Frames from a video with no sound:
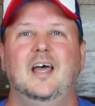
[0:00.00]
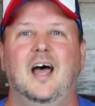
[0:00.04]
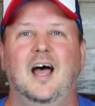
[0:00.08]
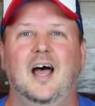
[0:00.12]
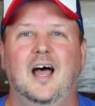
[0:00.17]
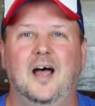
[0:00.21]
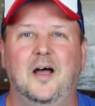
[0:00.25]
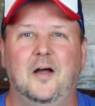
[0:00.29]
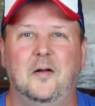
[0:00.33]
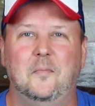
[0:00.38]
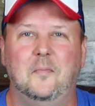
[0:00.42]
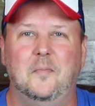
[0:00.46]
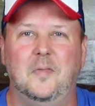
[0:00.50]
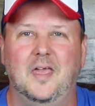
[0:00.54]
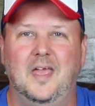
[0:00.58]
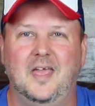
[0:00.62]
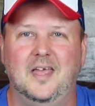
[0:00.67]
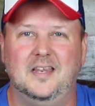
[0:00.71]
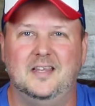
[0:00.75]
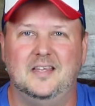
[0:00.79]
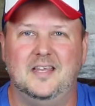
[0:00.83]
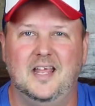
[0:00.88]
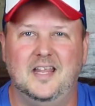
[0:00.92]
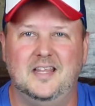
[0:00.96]

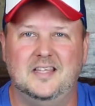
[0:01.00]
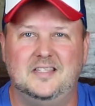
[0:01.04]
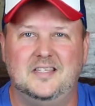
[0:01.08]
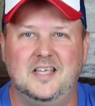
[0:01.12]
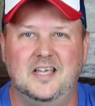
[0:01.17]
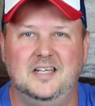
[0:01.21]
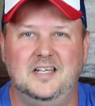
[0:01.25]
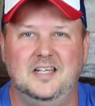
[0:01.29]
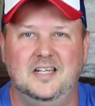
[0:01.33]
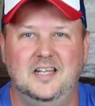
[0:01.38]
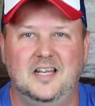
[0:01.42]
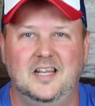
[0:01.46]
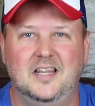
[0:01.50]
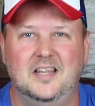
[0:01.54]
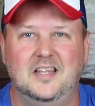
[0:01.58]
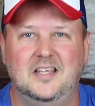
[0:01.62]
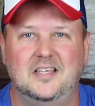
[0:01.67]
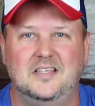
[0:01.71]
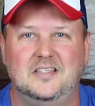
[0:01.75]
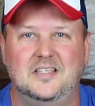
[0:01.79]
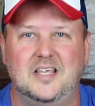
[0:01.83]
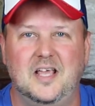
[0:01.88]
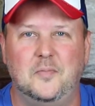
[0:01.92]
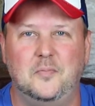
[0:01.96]
and sending
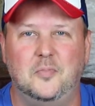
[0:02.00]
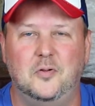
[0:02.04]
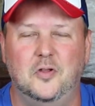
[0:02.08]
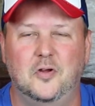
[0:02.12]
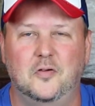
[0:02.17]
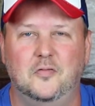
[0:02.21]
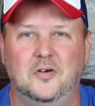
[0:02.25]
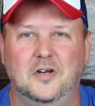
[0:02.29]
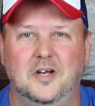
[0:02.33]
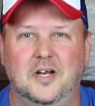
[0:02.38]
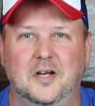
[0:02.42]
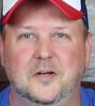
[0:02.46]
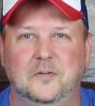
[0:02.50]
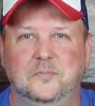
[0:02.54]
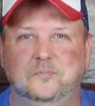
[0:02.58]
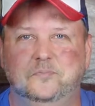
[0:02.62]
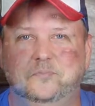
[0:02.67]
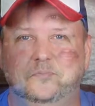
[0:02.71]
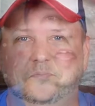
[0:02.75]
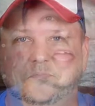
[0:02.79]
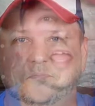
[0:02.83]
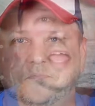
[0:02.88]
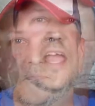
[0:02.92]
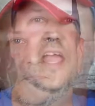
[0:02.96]
this sample over here.
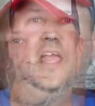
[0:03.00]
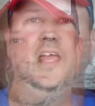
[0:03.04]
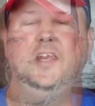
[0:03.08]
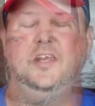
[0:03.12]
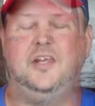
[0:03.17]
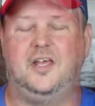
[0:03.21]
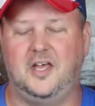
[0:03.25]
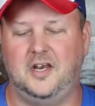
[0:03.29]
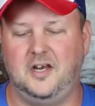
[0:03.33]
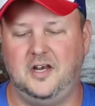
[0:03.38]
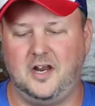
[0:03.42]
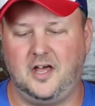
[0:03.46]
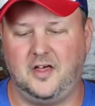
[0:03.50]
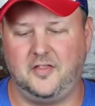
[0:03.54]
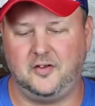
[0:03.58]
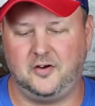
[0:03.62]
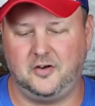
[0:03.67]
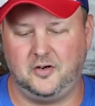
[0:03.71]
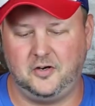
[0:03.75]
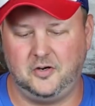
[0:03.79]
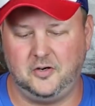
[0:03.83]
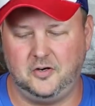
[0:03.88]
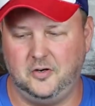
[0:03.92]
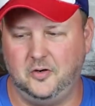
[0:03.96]
And
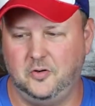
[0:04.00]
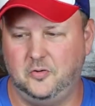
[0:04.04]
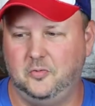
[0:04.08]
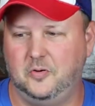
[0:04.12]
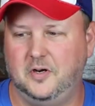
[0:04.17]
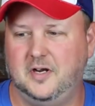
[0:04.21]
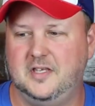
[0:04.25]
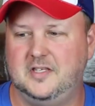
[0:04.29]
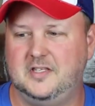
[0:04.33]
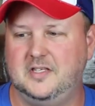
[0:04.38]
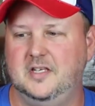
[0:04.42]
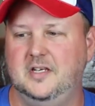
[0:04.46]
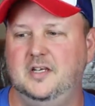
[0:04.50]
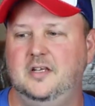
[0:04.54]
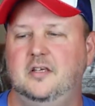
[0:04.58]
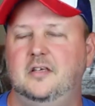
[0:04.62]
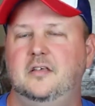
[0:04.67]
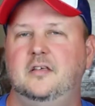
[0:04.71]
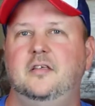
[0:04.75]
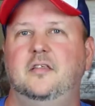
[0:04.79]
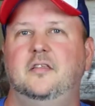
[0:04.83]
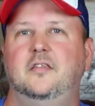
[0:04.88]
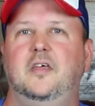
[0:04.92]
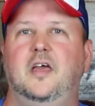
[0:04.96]
another reason
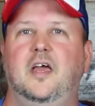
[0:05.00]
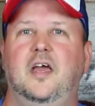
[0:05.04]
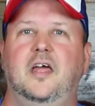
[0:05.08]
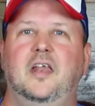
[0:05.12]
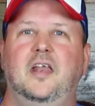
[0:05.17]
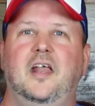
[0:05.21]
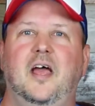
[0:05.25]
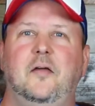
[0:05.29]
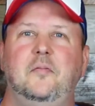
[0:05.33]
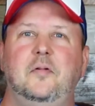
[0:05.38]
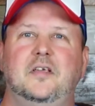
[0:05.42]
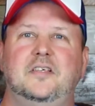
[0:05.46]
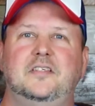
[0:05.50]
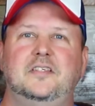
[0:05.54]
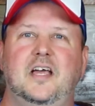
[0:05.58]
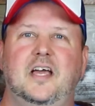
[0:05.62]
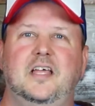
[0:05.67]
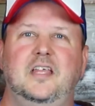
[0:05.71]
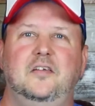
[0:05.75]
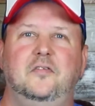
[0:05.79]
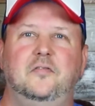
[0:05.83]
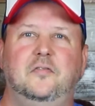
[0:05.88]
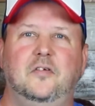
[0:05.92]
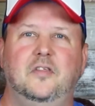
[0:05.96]
that I'm
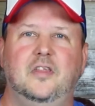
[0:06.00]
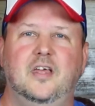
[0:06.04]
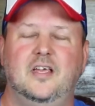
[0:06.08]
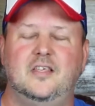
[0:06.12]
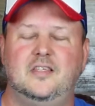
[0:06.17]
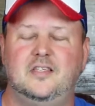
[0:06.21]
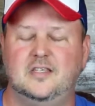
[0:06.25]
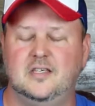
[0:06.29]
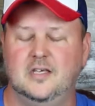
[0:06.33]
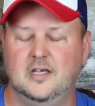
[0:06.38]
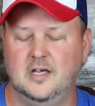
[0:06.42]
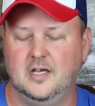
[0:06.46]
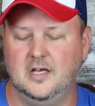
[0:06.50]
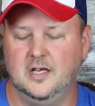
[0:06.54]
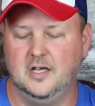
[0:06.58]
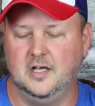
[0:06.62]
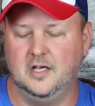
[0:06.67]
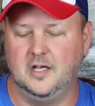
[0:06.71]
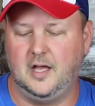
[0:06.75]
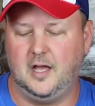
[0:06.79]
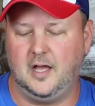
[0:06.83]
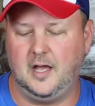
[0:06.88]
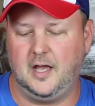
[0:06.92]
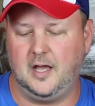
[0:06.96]
excited for this
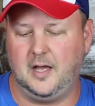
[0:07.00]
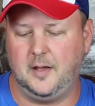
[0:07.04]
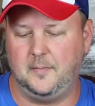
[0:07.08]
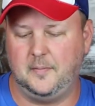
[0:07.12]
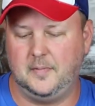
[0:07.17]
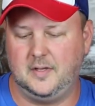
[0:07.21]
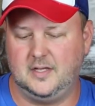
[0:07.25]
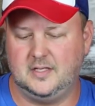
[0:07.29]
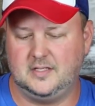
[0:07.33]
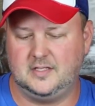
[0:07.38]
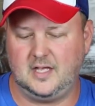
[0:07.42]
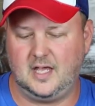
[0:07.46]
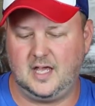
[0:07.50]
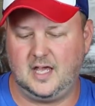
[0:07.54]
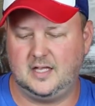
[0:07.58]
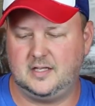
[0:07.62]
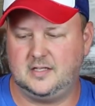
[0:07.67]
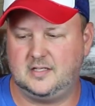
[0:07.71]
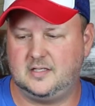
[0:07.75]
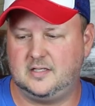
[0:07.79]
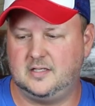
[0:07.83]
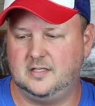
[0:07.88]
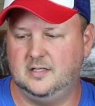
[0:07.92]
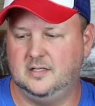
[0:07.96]
is
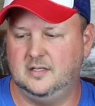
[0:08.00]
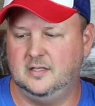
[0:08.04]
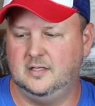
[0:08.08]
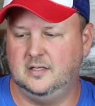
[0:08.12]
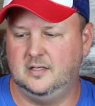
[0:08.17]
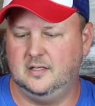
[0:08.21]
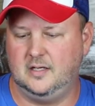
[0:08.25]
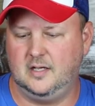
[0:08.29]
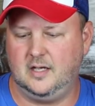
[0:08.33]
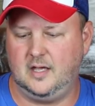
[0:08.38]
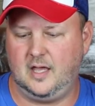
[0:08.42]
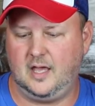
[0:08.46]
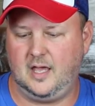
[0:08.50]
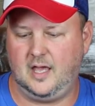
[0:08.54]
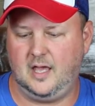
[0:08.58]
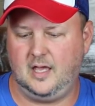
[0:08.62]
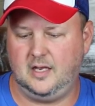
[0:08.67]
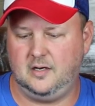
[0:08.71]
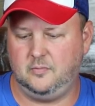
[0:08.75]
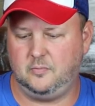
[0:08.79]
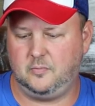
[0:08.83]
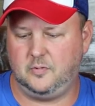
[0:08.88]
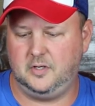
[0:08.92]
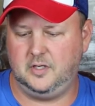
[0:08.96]
that
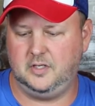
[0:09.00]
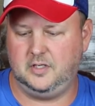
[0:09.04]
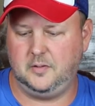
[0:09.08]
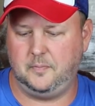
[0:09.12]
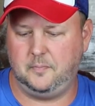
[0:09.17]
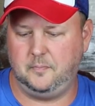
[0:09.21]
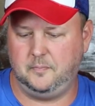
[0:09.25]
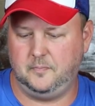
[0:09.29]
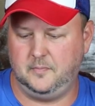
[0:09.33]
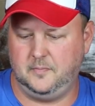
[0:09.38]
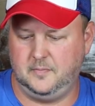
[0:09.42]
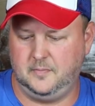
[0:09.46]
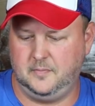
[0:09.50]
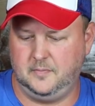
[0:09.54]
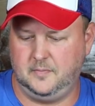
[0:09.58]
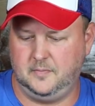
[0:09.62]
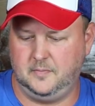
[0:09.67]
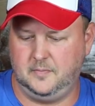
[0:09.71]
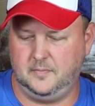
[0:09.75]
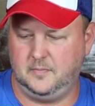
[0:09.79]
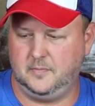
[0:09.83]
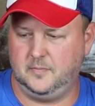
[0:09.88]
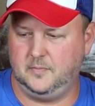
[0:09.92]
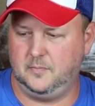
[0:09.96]
Ed wanted to
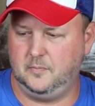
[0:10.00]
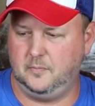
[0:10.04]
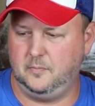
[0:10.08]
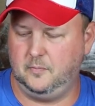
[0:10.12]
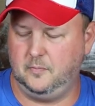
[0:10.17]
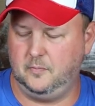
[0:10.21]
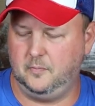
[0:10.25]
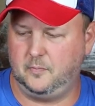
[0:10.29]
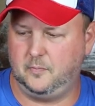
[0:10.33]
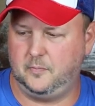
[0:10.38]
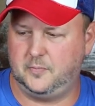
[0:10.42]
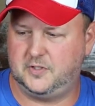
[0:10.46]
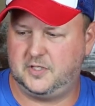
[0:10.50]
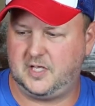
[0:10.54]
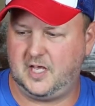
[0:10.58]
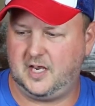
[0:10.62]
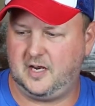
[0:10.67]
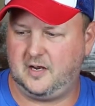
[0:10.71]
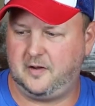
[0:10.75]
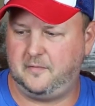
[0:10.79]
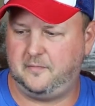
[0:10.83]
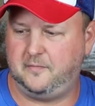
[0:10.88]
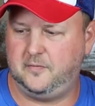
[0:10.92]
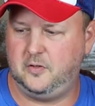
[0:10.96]

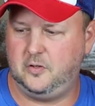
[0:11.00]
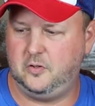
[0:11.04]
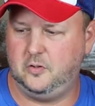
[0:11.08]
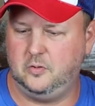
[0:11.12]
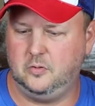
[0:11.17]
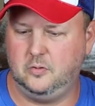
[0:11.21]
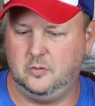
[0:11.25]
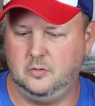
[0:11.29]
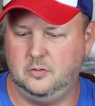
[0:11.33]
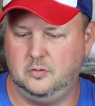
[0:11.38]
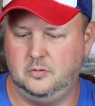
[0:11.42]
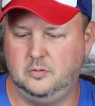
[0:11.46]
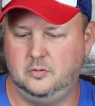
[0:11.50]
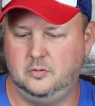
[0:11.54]
set a few